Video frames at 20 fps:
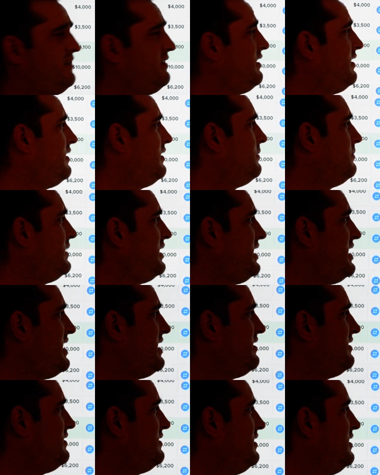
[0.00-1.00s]

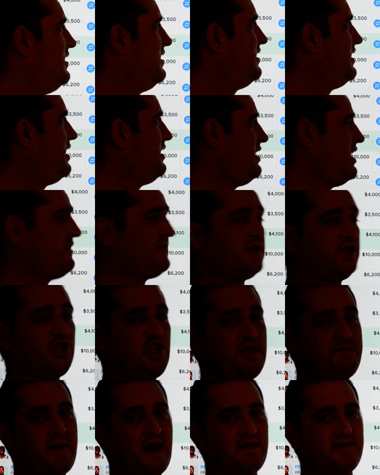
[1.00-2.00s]
You have to
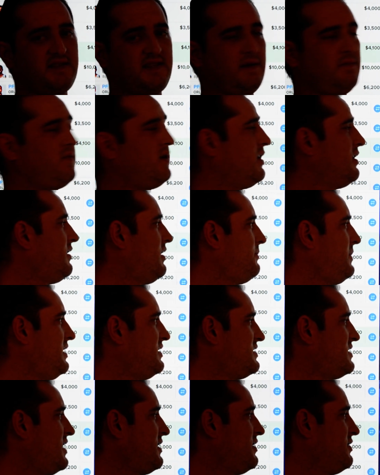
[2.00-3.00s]
cheap out somewhere. I mean,
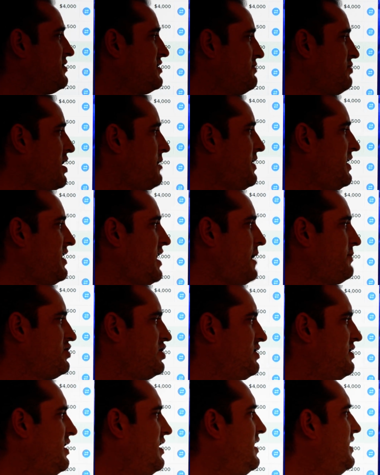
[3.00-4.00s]
Tucker is probably an
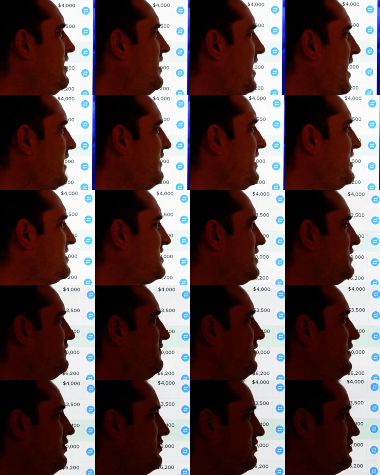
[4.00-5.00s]
option. I like
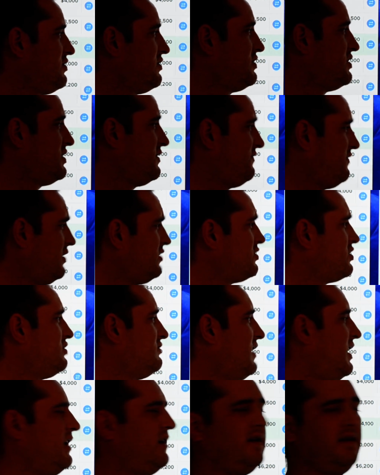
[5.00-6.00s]

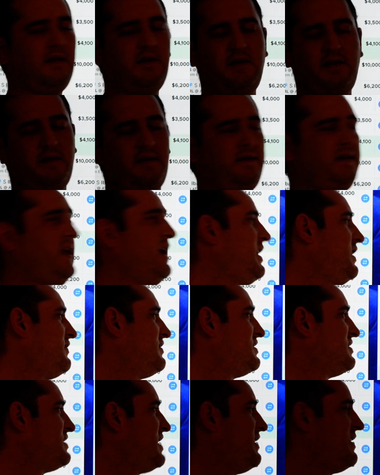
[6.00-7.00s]
Sofosla. Can't even
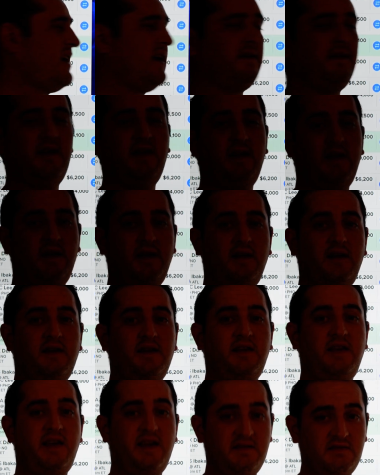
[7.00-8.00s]
say that.
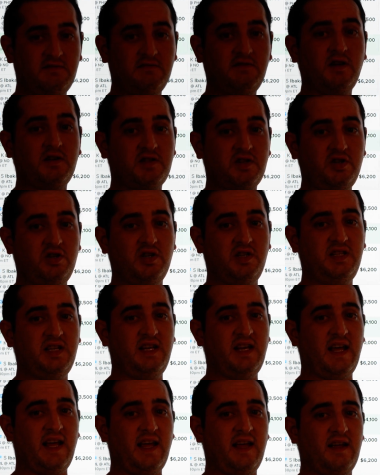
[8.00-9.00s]
He looks good
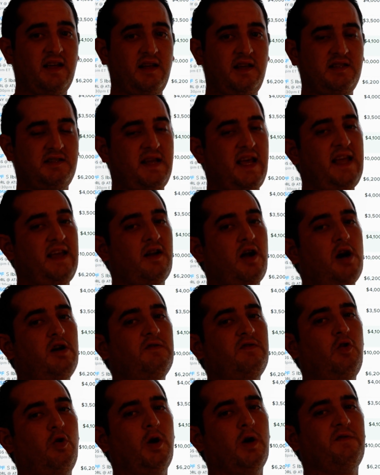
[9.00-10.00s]
today. He's taking all
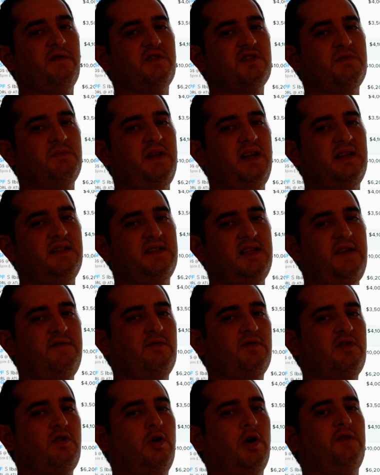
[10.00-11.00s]
of Korver's minutes. Even
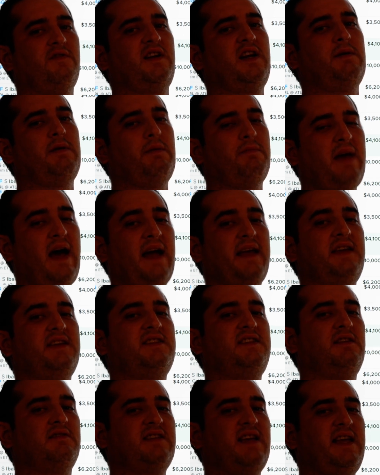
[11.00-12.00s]
with Korver coming back, he's
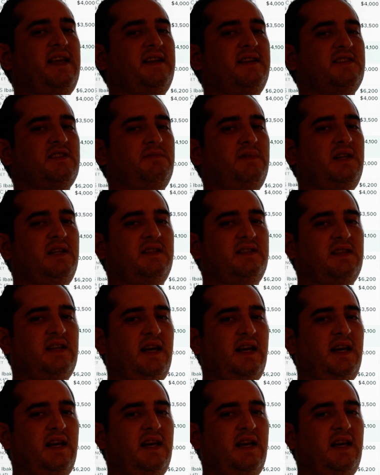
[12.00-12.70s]
still taking his minutes.